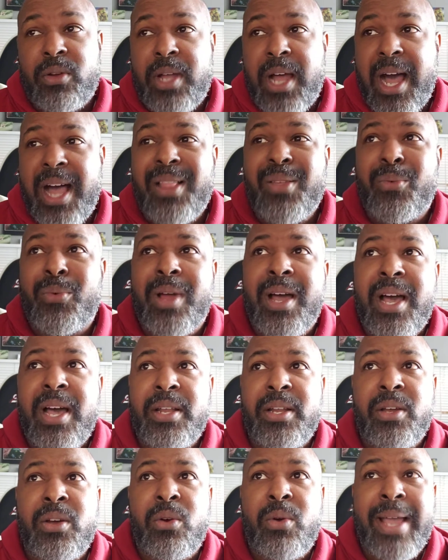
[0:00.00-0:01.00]

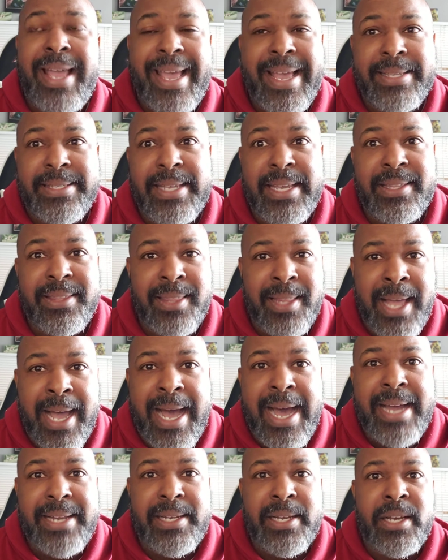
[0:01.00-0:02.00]
Colorado has a
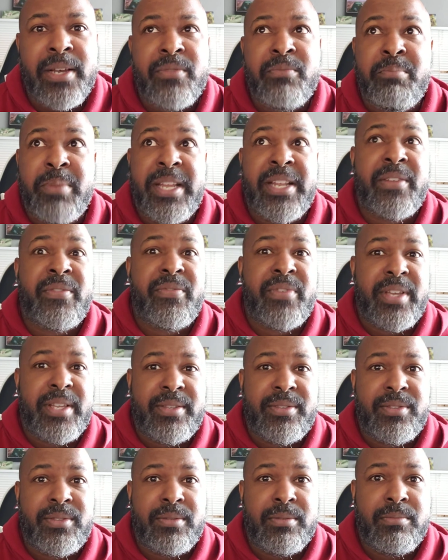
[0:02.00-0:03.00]
lot of
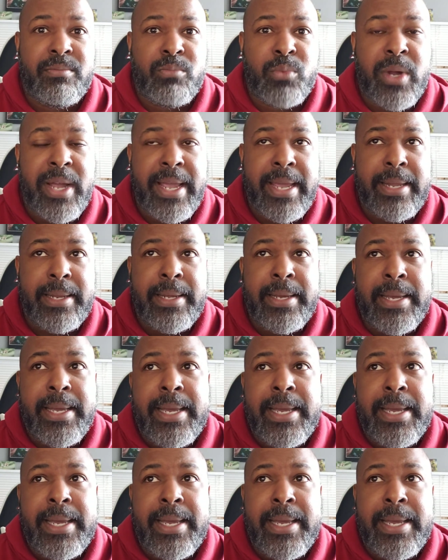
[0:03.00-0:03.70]
benefits, right?